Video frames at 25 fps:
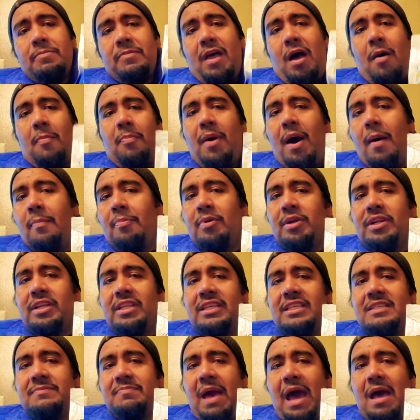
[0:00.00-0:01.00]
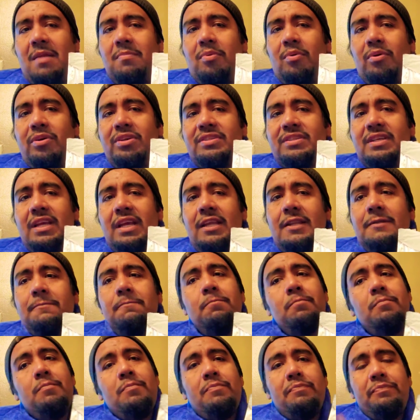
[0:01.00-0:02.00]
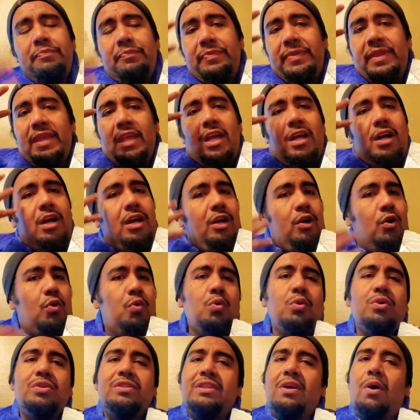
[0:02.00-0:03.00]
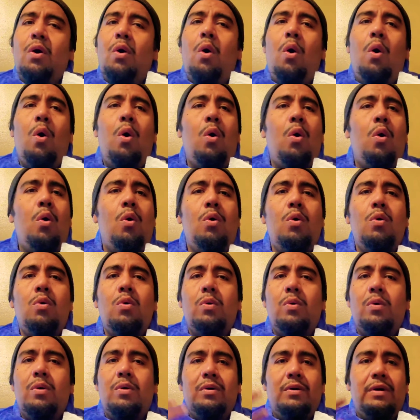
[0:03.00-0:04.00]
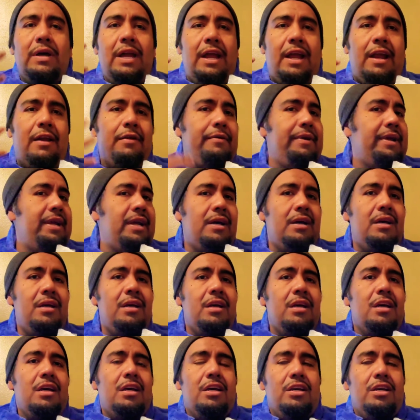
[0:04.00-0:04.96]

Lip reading: I'll pop one of these bad boys in. Cools the whole area,